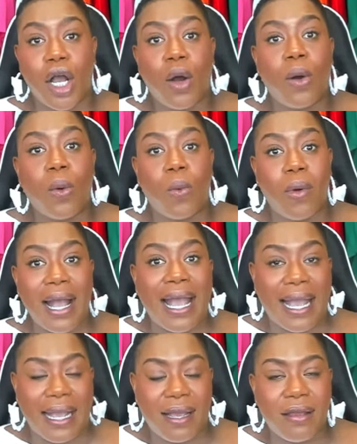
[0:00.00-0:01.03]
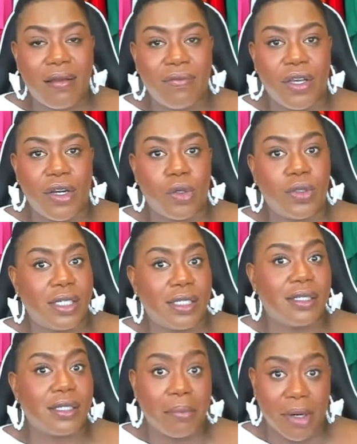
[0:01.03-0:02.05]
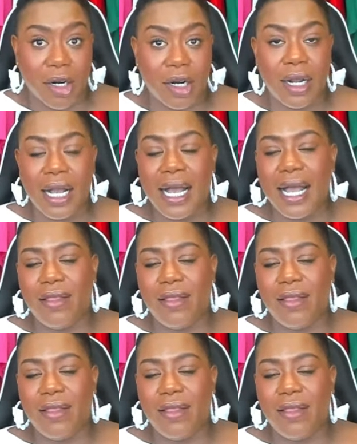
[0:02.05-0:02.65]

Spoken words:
go away, to summer,